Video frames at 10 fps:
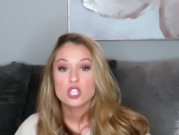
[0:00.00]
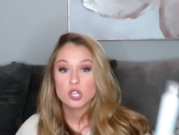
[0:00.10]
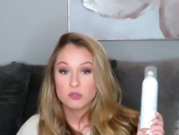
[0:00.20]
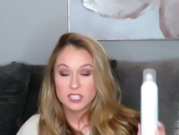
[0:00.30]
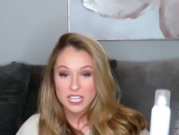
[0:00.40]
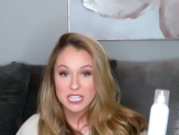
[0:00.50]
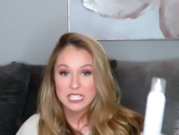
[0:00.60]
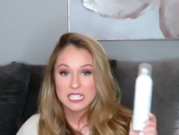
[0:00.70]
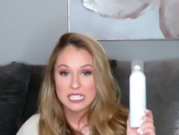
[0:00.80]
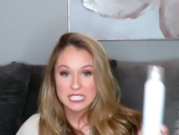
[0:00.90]
So
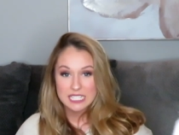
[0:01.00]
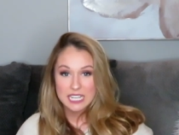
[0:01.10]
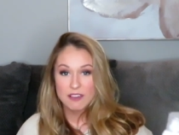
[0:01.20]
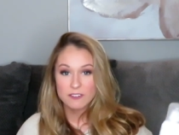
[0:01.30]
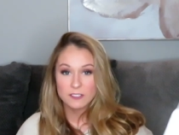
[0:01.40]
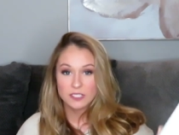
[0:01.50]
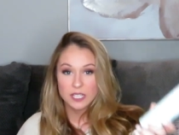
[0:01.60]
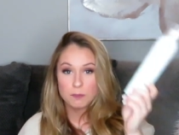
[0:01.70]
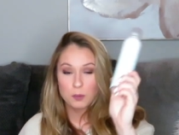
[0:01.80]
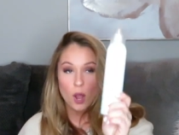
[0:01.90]
this is
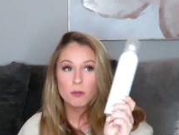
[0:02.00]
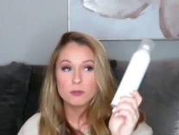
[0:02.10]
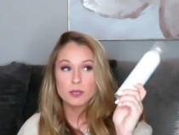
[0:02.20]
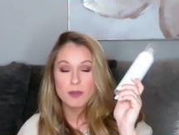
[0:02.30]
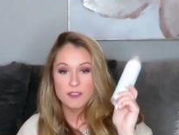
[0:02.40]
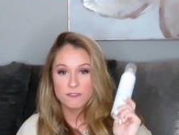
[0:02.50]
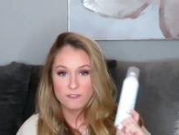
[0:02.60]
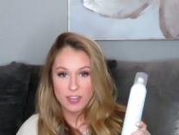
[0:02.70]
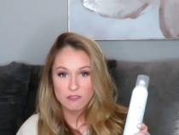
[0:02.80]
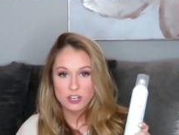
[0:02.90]
definitely probably my
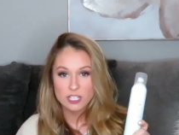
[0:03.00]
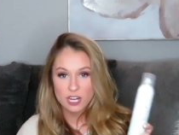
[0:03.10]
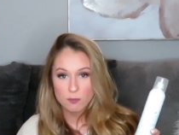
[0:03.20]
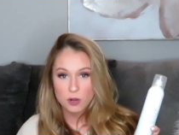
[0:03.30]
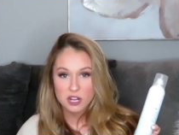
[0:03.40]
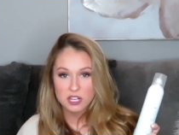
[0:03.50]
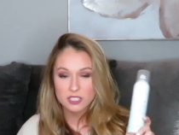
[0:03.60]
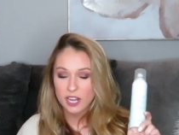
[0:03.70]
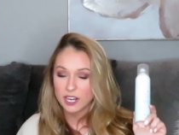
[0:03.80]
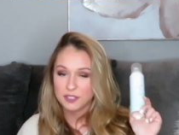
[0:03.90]
favorite hair
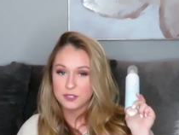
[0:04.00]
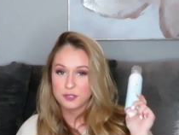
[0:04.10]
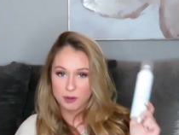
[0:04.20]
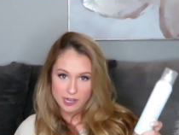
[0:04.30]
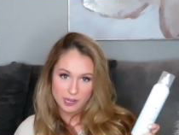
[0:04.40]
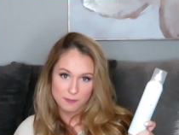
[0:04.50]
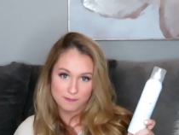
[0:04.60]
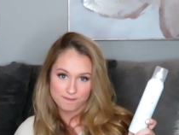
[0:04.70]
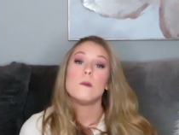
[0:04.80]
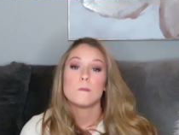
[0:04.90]
product that I use right now.
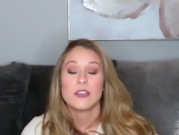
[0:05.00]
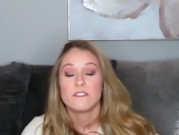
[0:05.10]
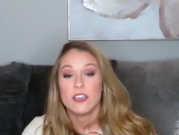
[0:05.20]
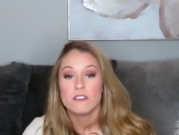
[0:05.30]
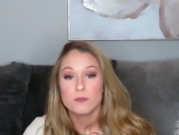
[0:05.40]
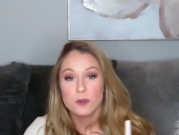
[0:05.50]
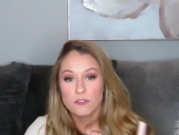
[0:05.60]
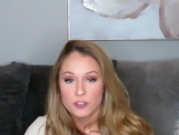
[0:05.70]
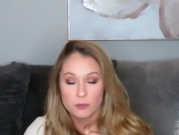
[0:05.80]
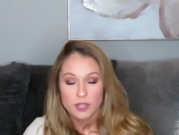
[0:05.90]
My favorite
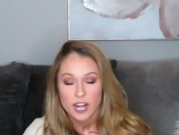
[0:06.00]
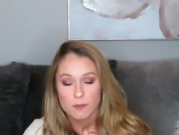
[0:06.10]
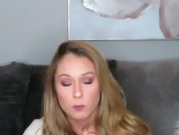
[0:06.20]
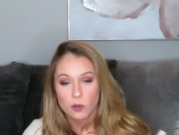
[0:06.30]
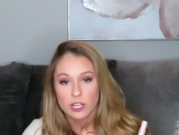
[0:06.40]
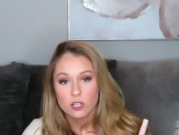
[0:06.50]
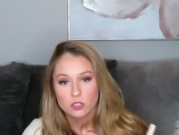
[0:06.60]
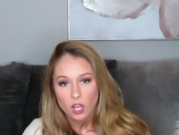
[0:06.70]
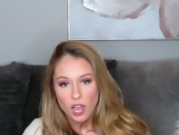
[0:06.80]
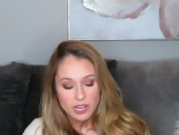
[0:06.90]
perfume that I've been wearing a
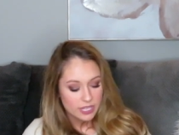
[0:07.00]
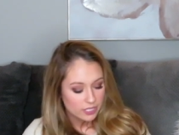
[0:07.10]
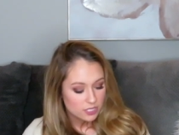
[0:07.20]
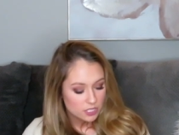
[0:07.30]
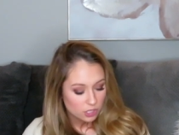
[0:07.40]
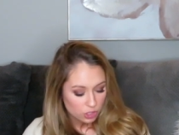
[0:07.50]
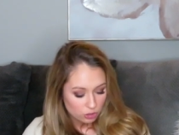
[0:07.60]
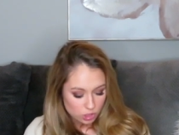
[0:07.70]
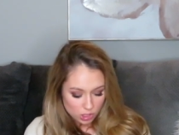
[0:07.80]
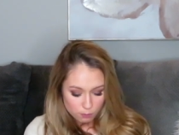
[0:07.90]
lot is the
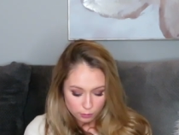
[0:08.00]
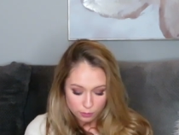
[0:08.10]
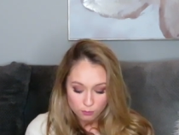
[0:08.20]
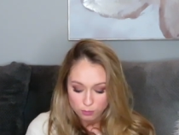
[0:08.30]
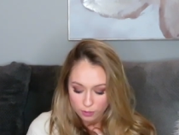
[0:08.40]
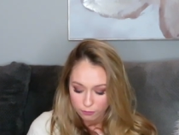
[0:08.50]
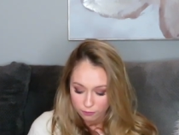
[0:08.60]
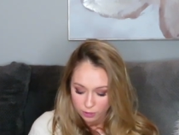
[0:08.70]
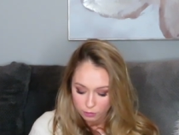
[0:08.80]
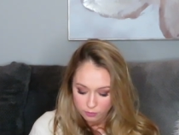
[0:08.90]
Gucci Bloom
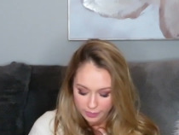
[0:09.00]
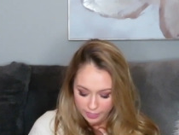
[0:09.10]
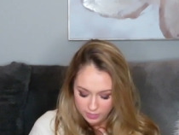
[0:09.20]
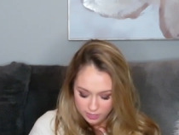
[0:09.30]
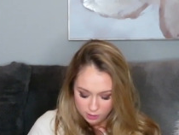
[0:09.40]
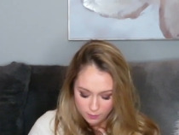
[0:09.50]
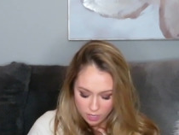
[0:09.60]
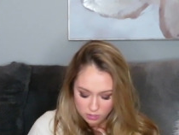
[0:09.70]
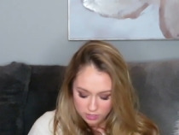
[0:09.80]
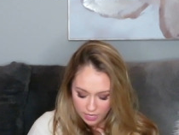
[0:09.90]
perfume. It smells